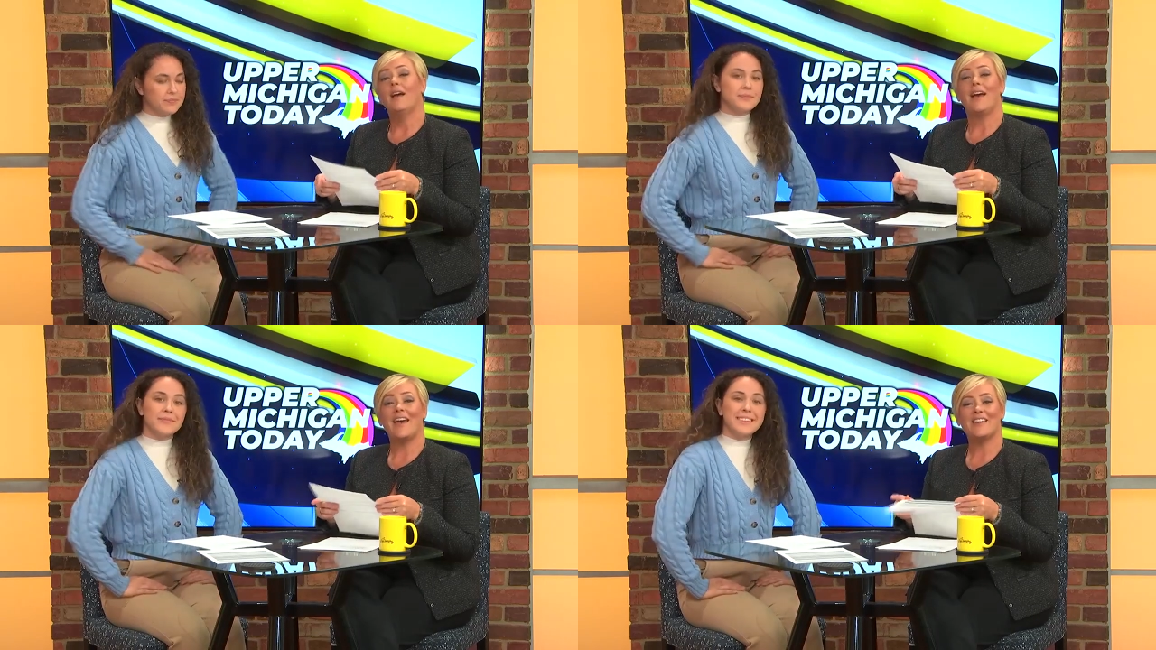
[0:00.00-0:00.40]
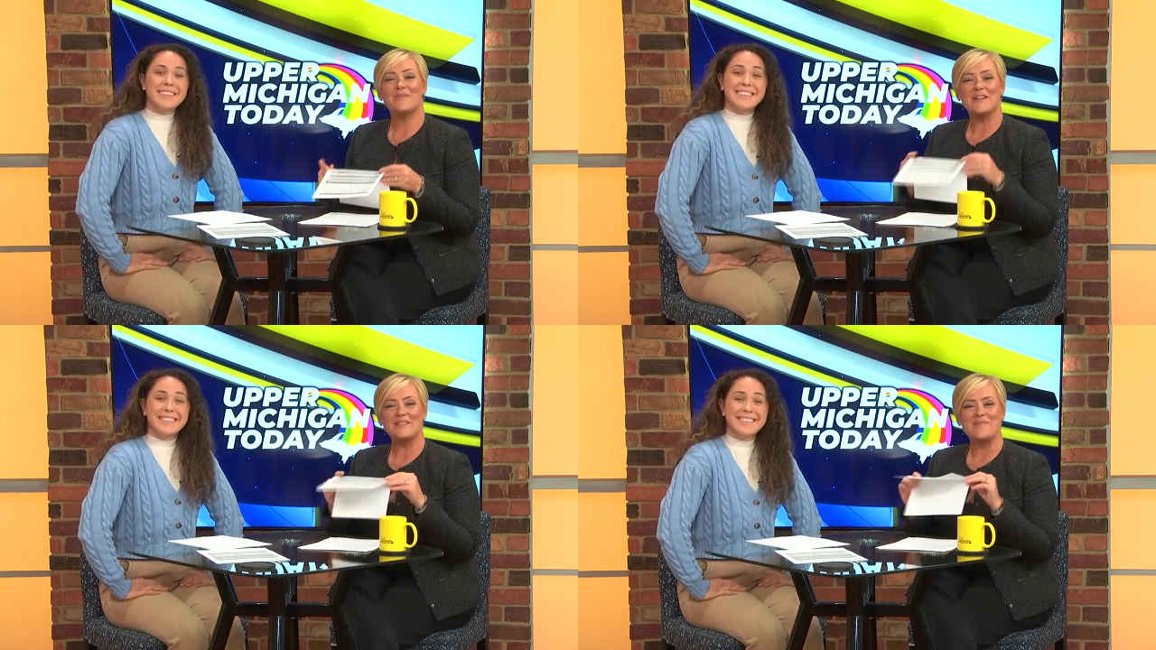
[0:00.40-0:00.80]
Speaker 1: Hey,
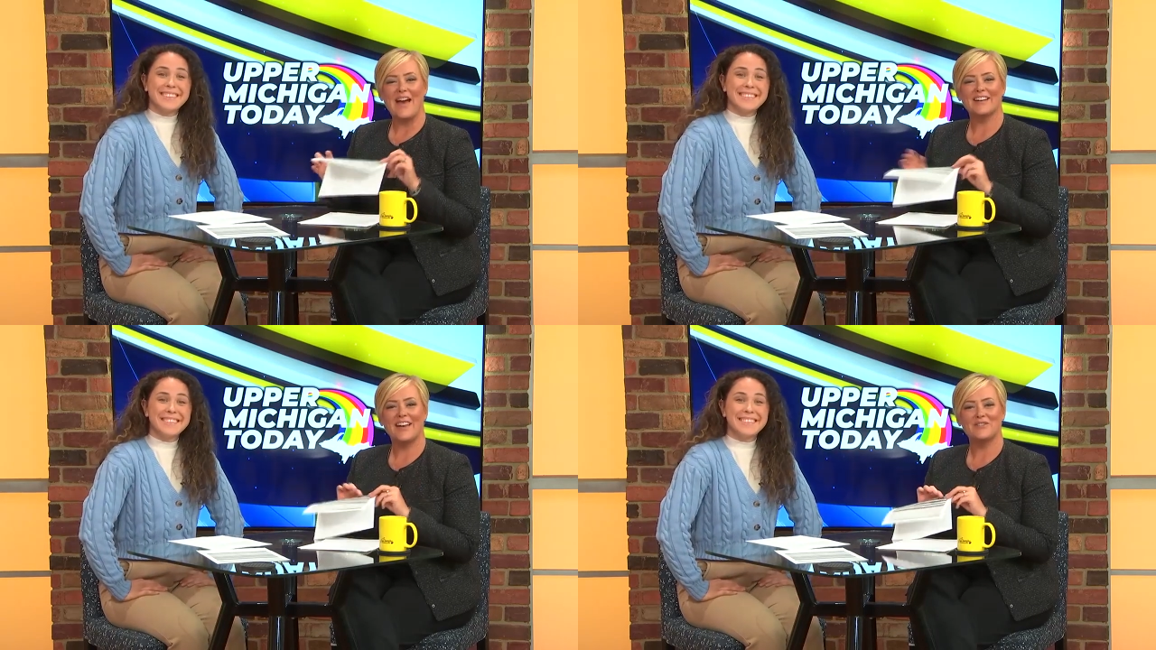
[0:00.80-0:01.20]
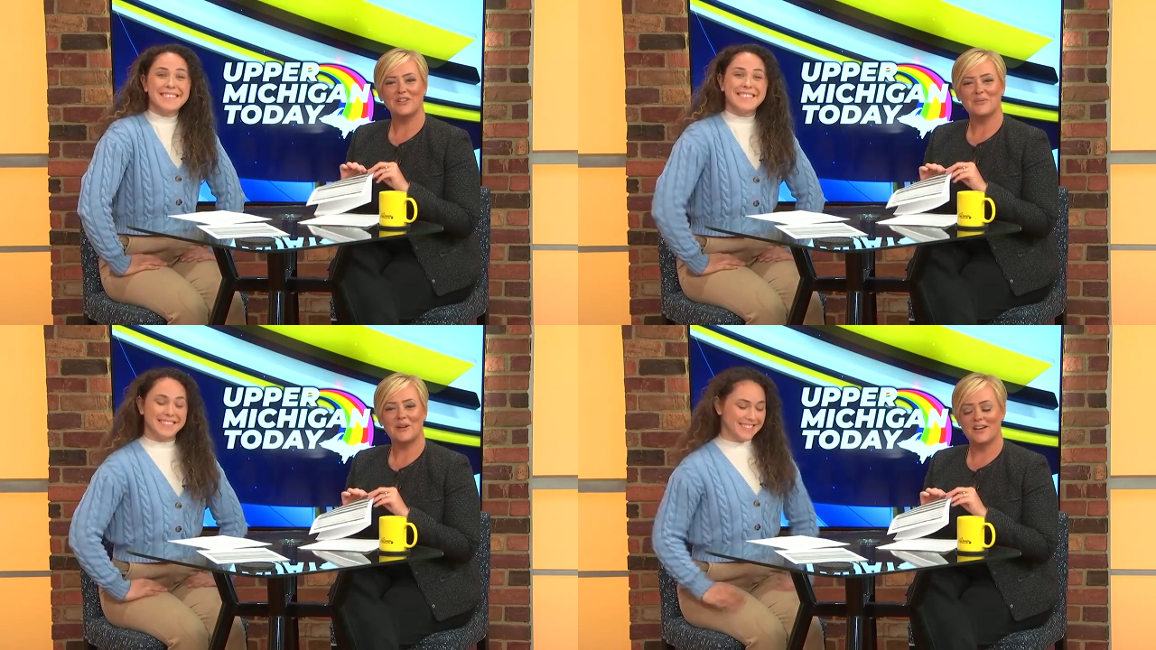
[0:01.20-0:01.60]
welcome back,
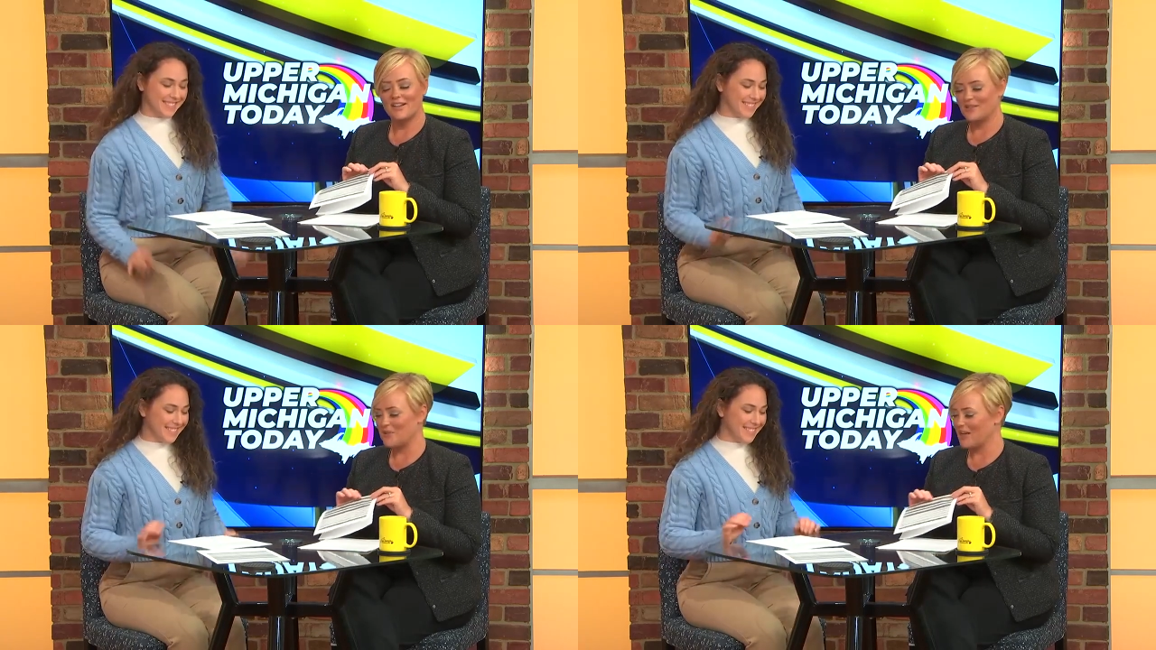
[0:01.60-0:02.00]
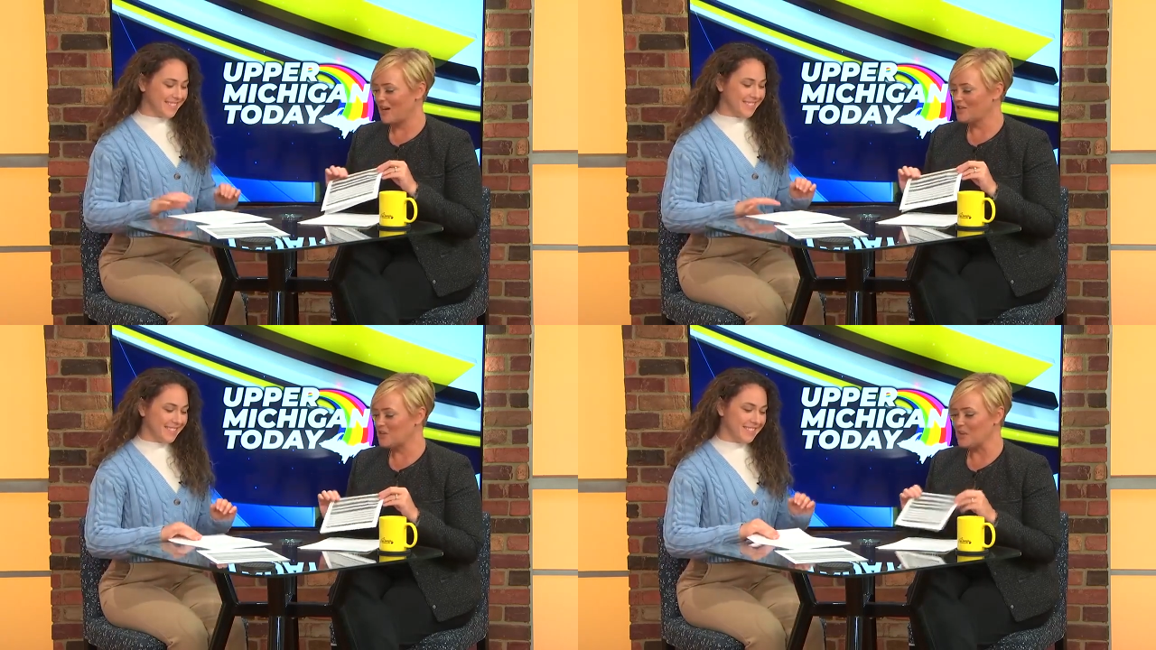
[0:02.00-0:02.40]
everyone. We
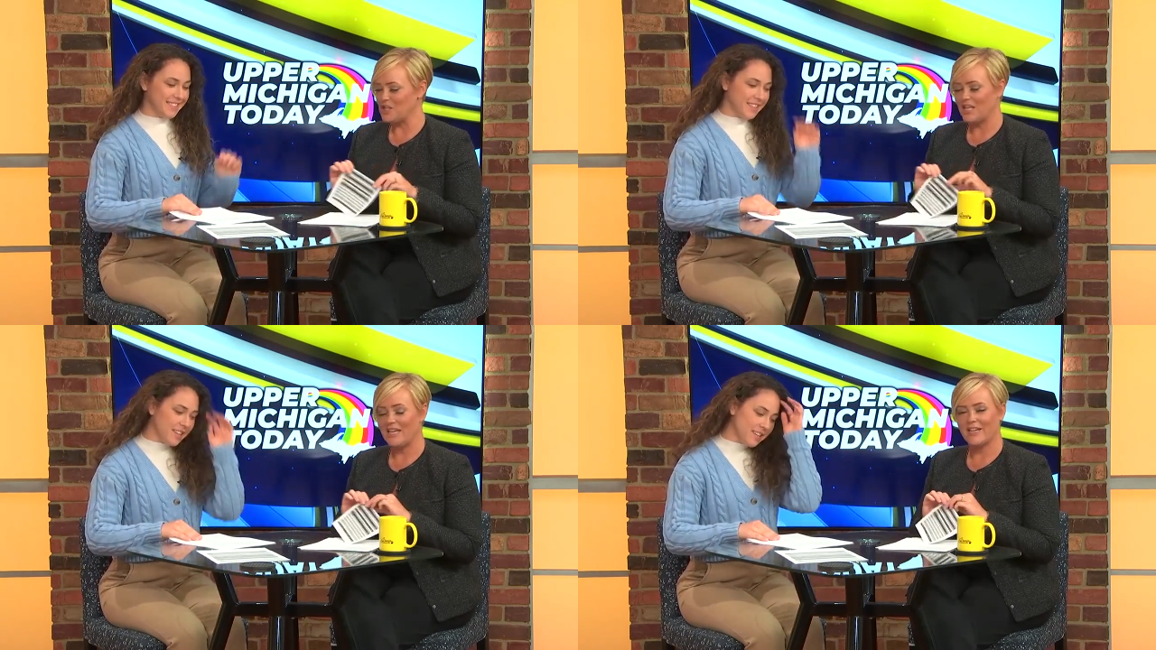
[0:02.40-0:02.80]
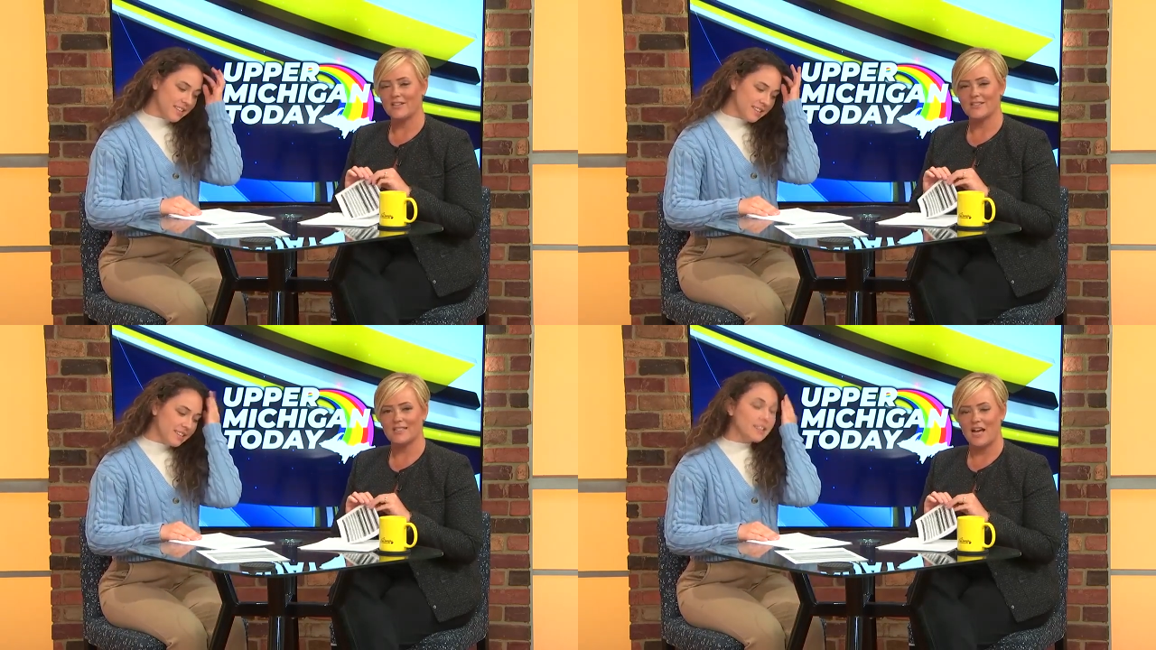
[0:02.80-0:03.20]
are switching
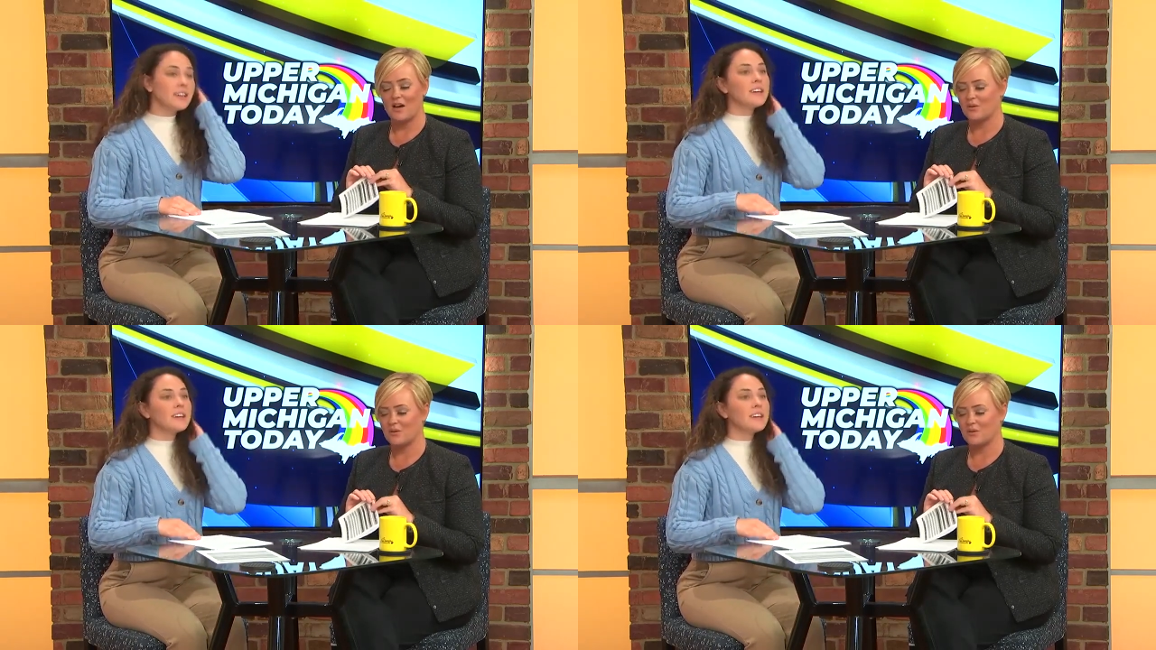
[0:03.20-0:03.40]
gears now.